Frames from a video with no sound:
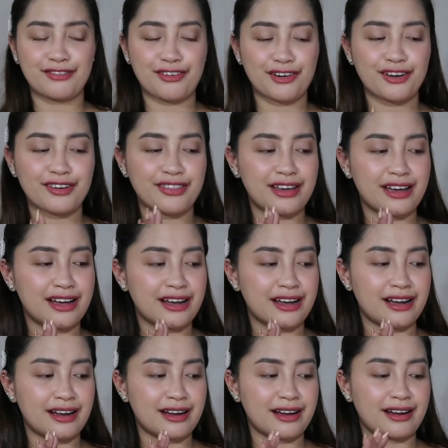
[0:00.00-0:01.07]
For the
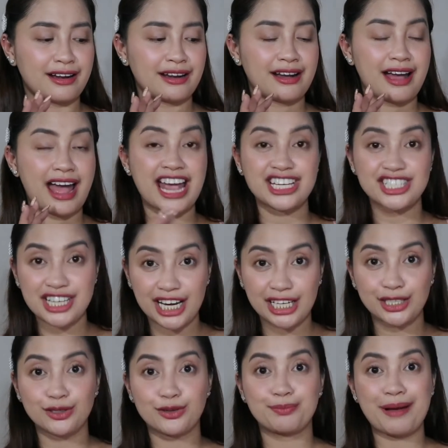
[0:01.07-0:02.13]

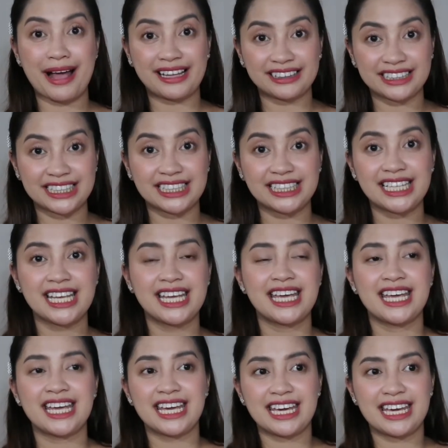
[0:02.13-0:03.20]
eyeshadow palette,
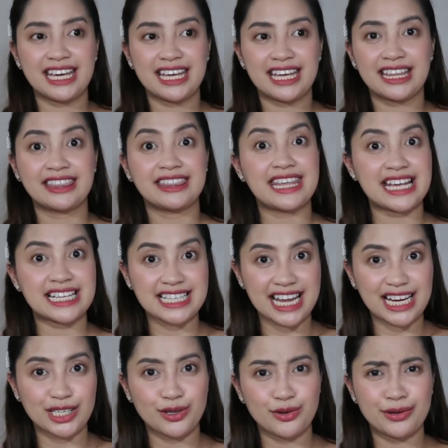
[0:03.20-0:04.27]
and yes,
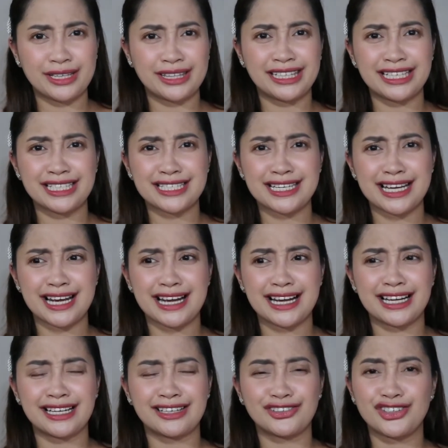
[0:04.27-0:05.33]
I know hindi
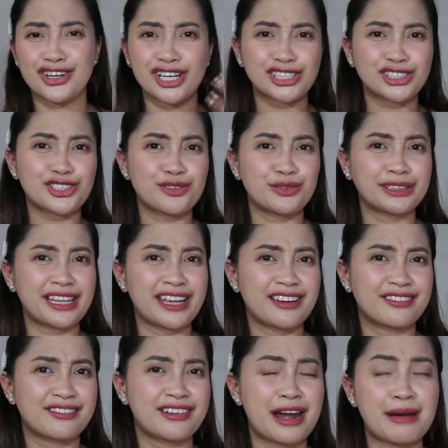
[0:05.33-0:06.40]
siya drugstore,
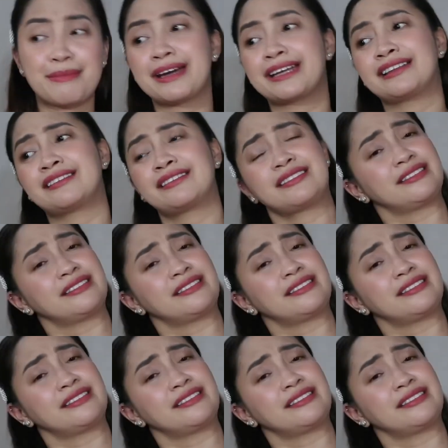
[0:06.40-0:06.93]
whatever, I might